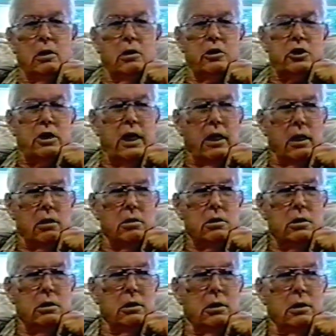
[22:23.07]
sailors
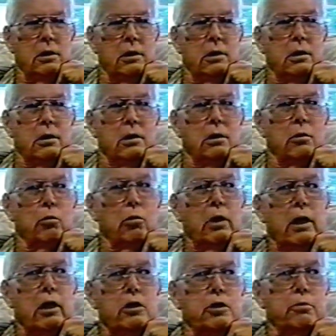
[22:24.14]
were
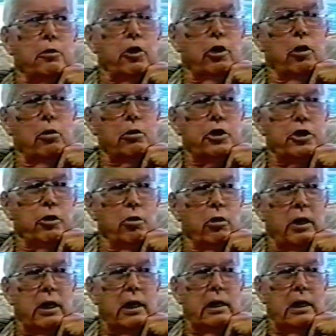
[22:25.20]
eligible to go ashore
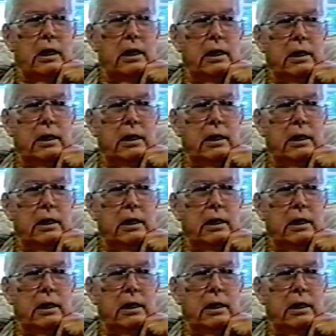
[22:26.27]
that day.